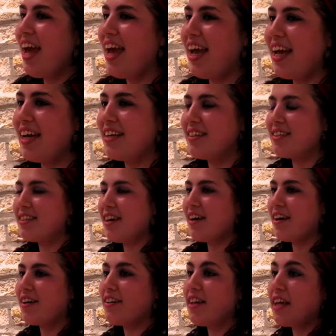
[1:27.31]
is
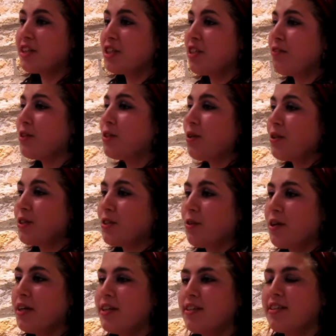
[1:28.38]
a collection of short
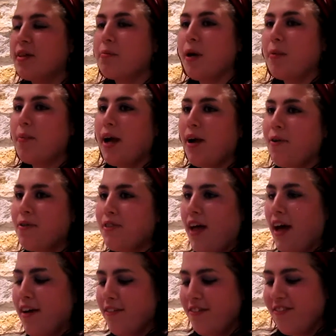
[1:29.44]
stories about my own
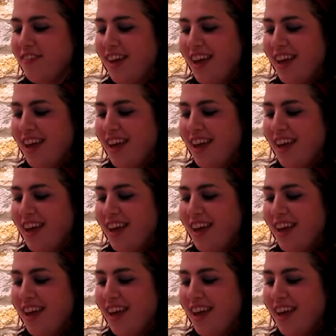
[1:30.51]
life,